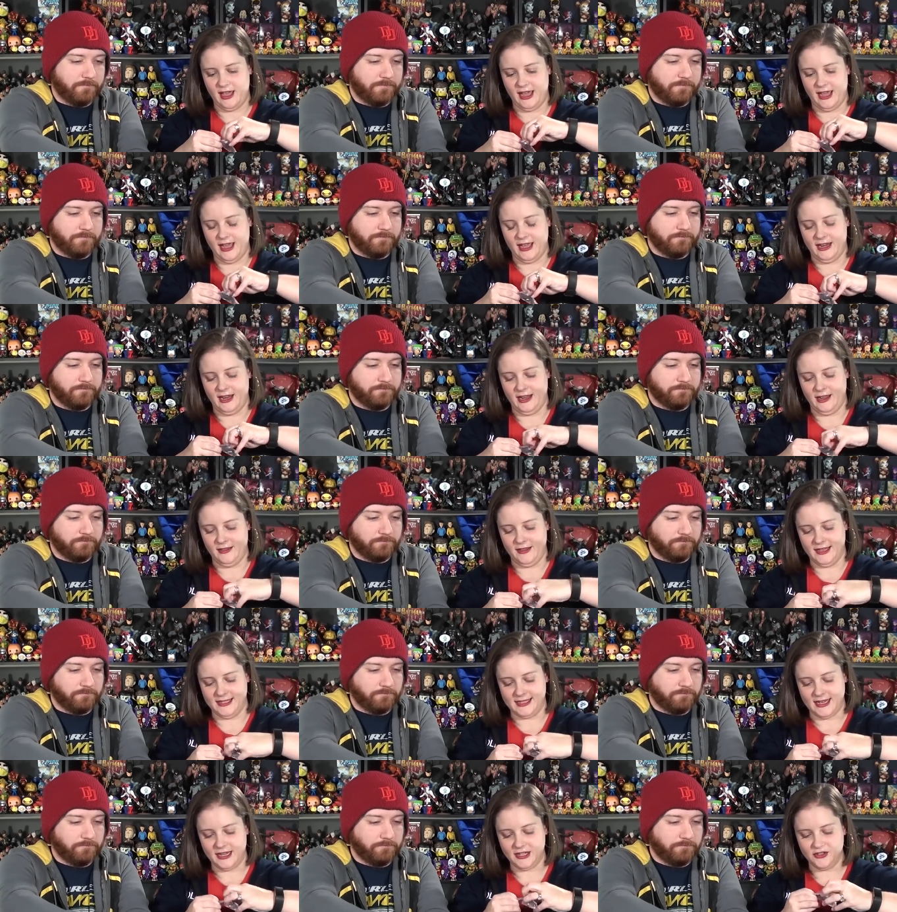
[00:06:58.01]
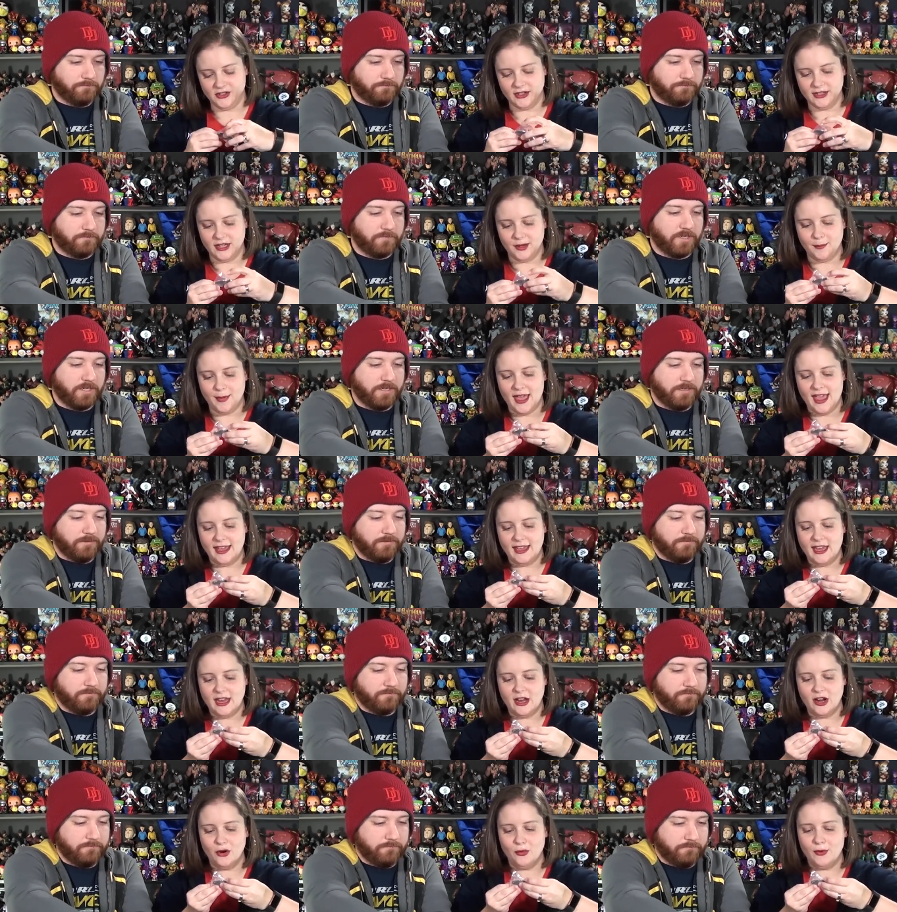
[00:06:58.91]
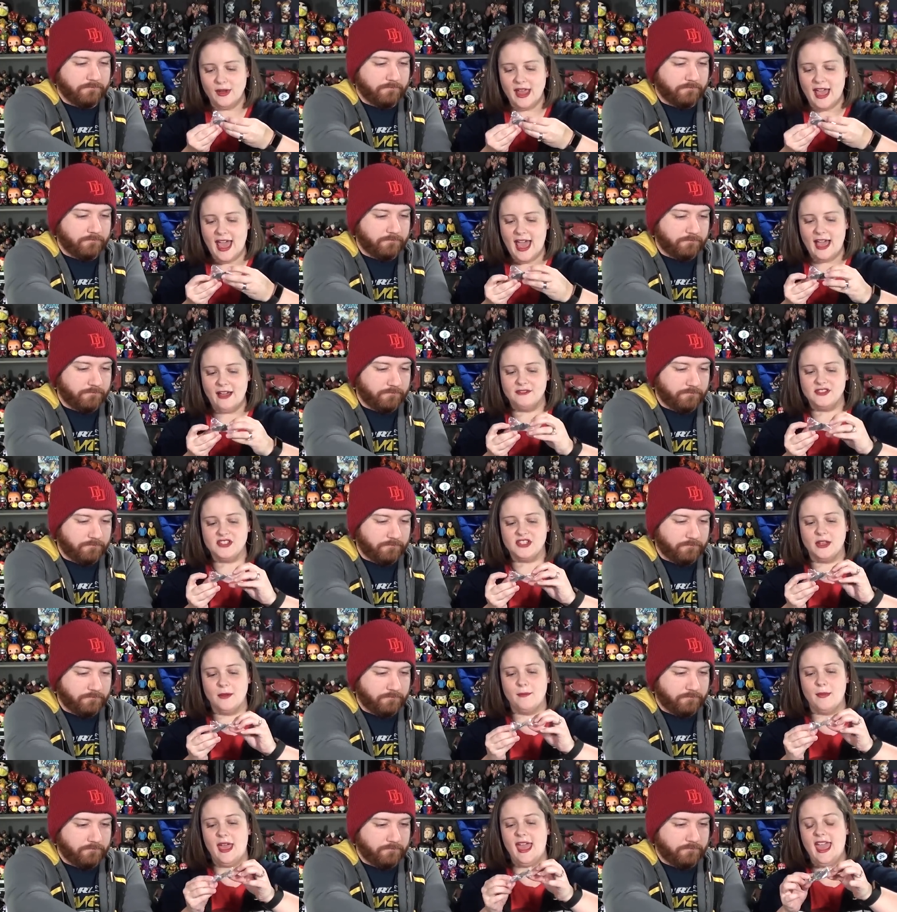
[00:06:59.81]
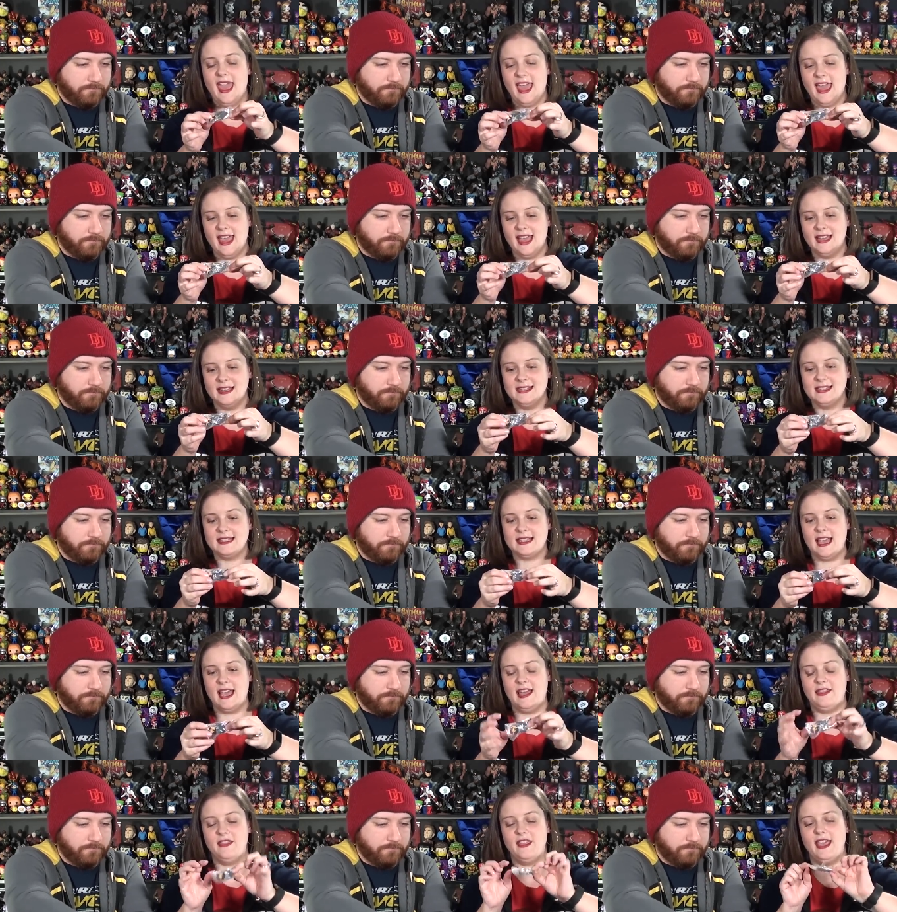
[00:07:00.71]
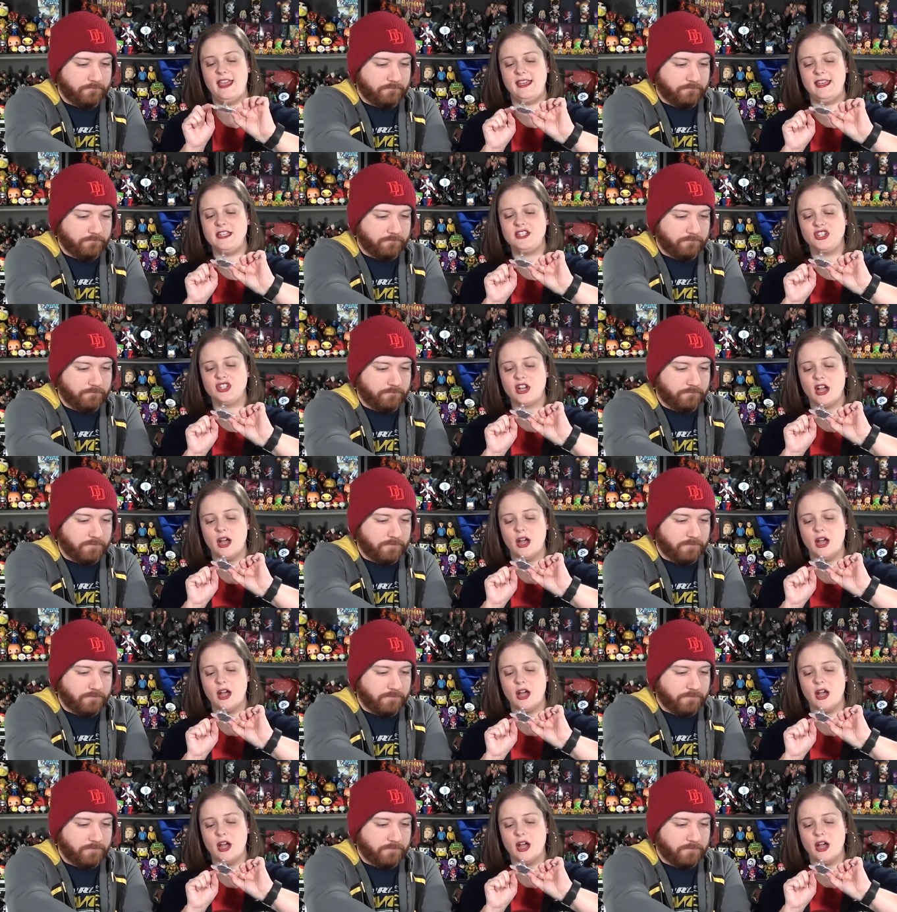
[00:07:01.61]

Speaker 1: And in this extra little bag here, we have some hands, and they each